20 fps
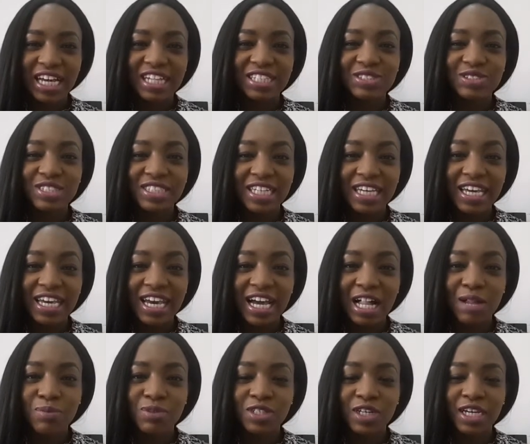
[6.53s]
and today
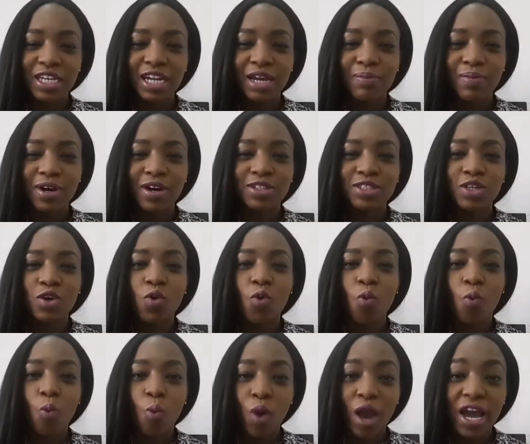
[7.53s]
I'll be talking about
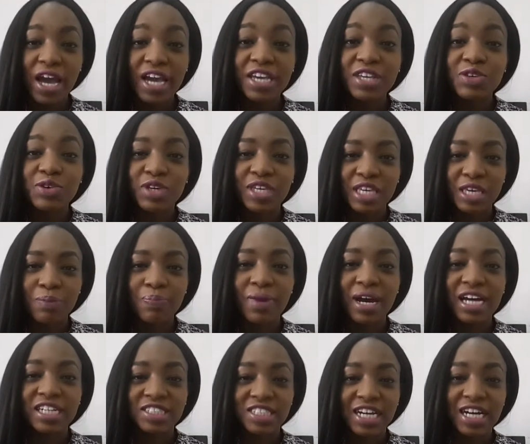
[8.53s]
why you
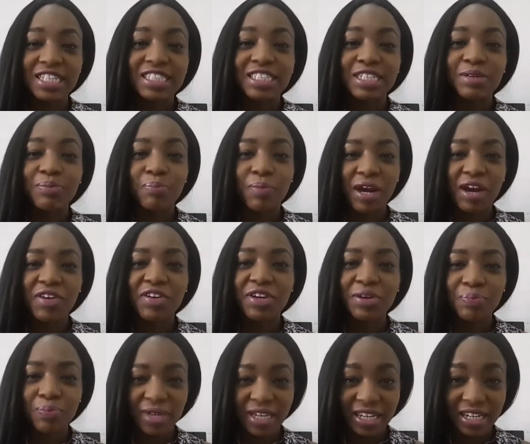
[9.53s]
keep attracting
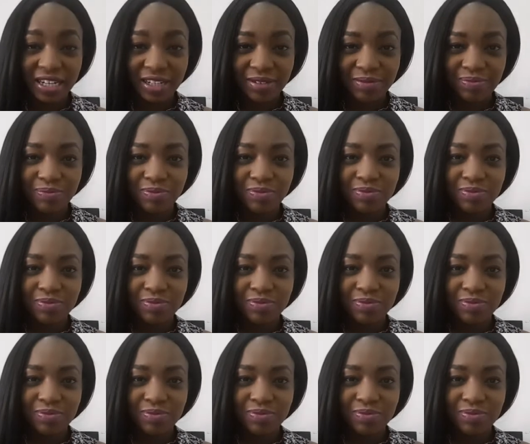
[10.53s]
married men.